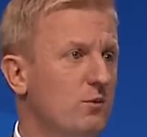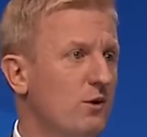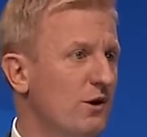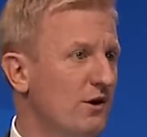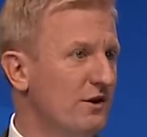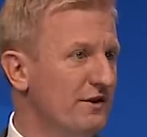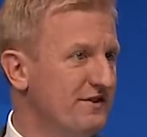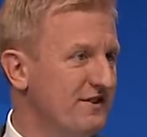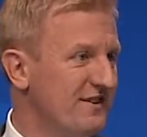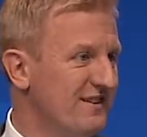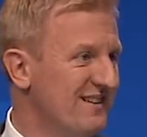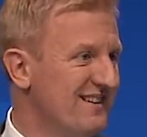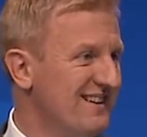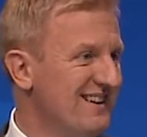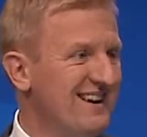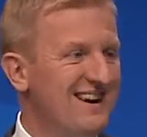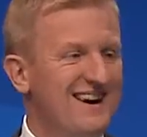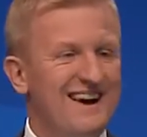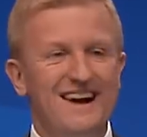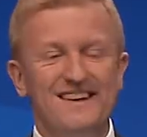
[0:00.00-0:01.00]
wars.
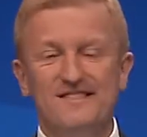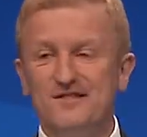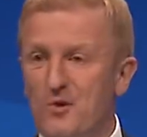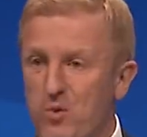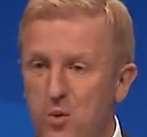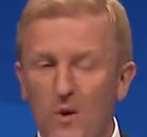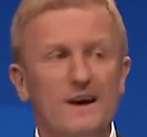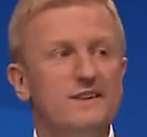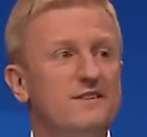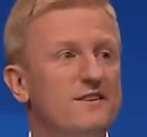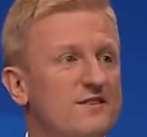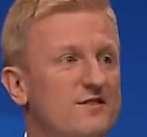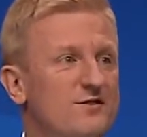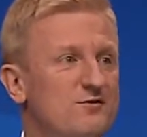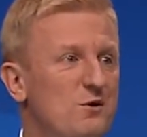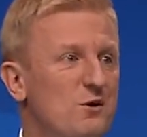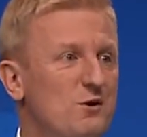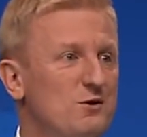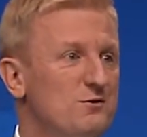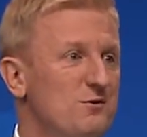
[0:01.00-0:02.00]
It's quite
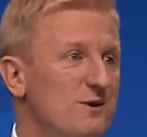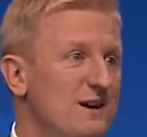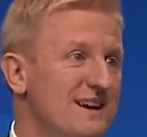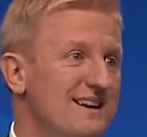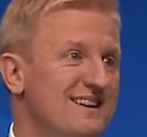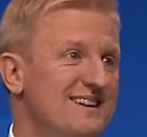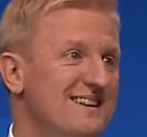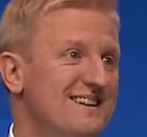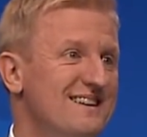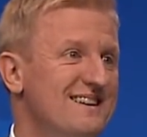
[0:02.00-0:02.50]
extraordinary.